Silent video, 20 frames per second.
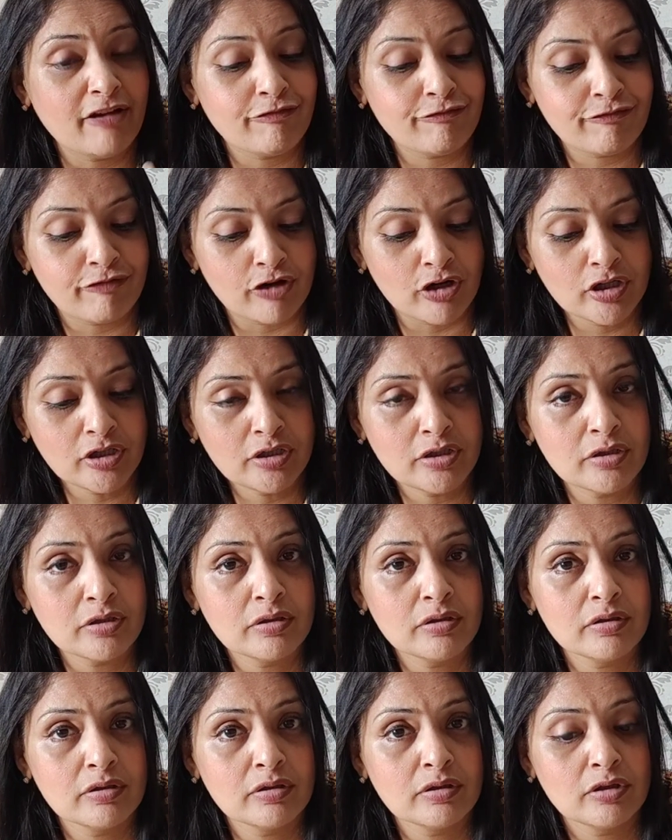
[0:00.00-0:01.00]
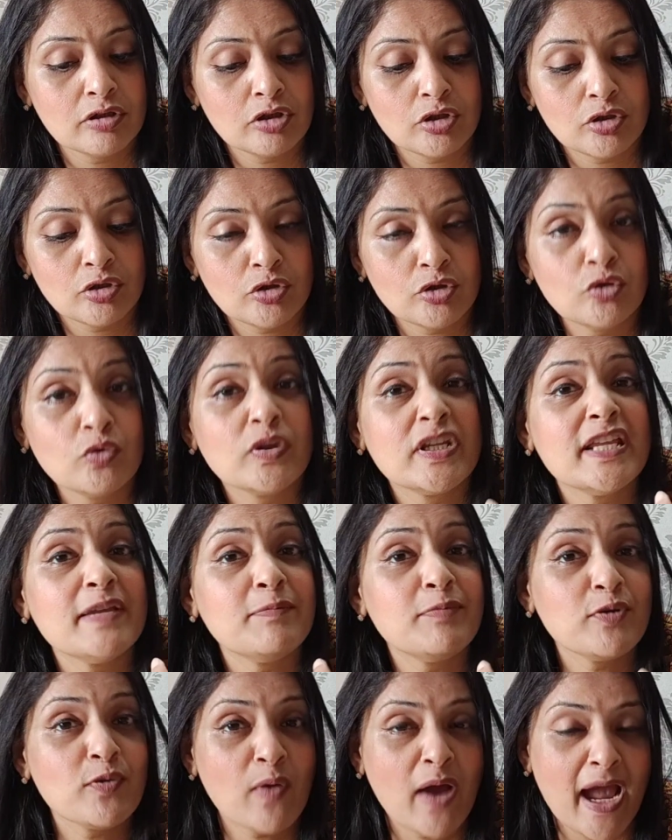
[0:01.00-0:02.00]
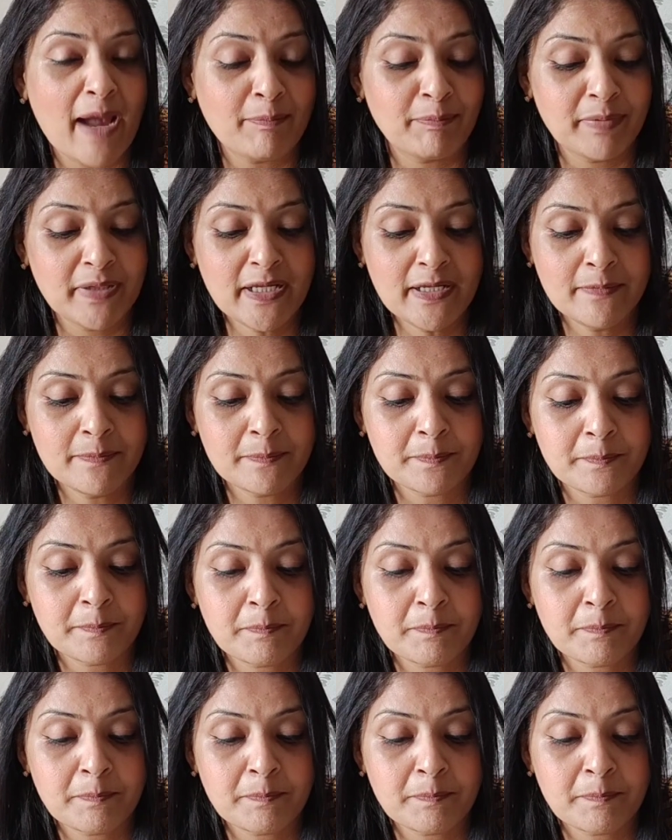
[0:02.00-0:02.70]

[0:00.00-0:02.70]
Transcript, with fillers: effort to keep you happy.